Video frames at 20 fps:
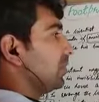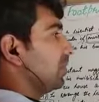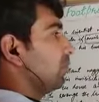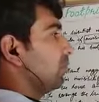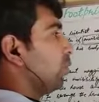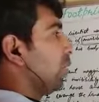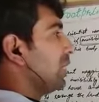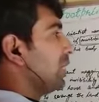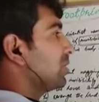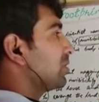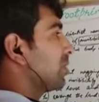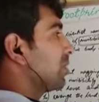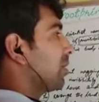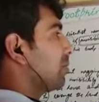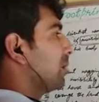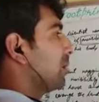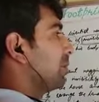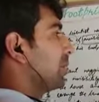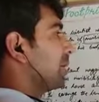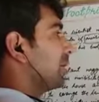why
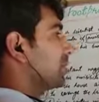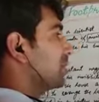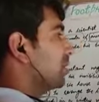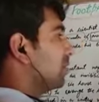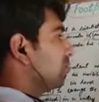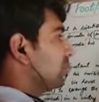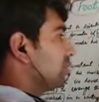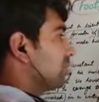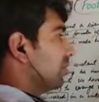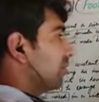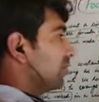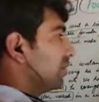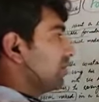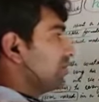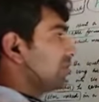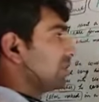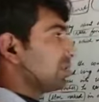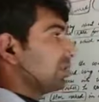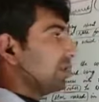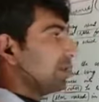trouble? Because he was now
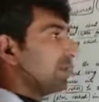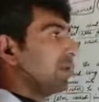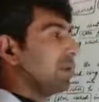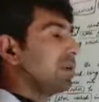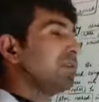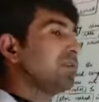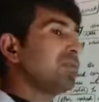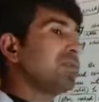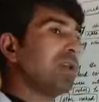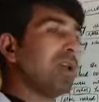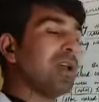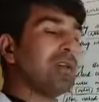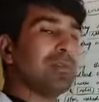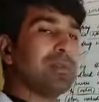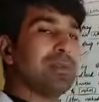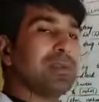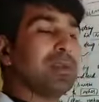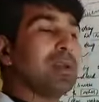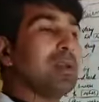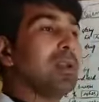invisible man. It could have
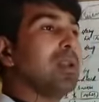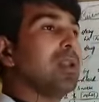been